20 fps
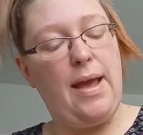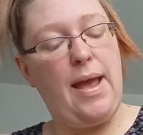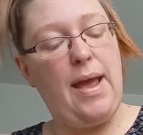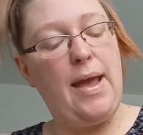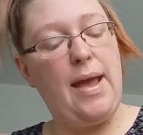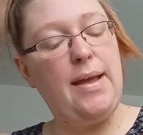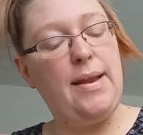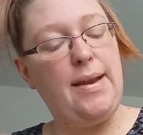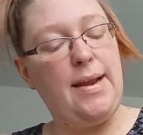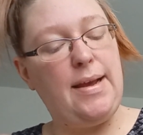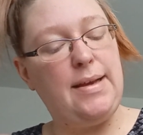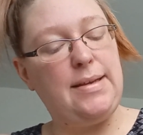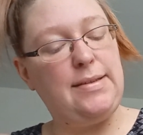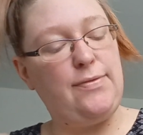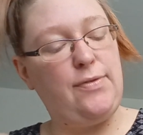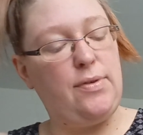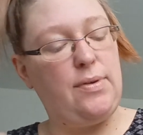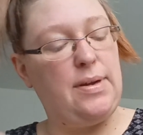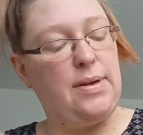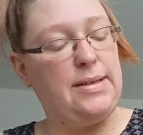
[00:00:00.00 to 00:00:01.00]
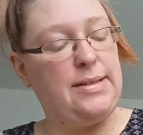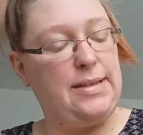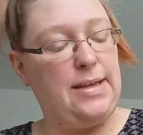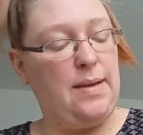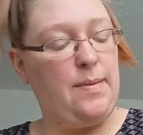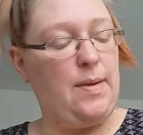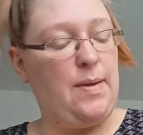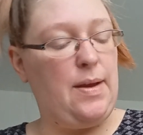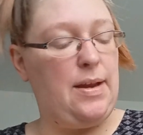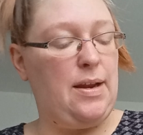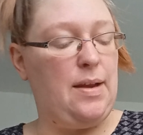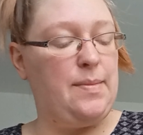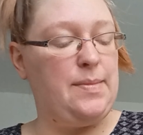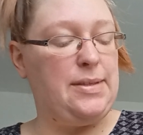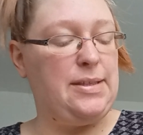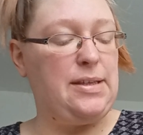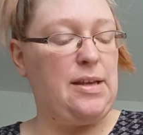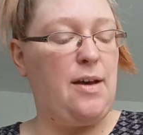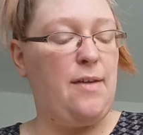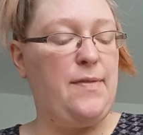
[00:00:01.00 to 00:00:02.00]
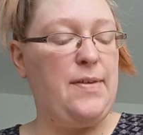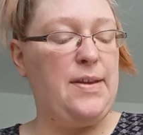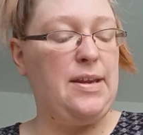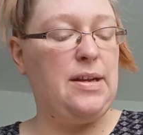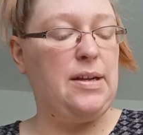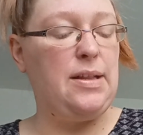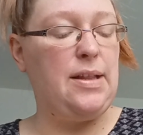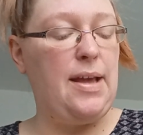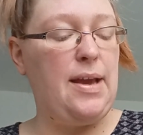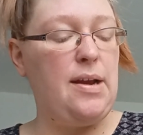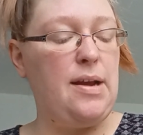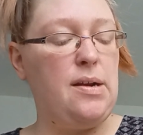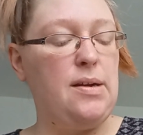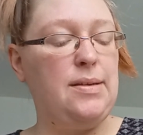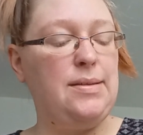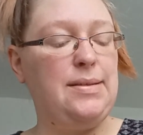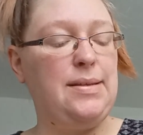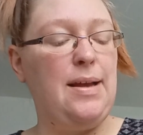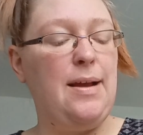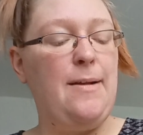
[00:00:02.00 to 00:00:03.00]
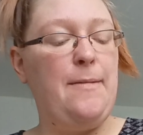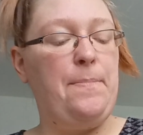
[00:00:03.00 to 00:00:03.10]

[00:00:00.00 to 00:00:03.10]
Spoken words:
and as for Endymion himself, he declares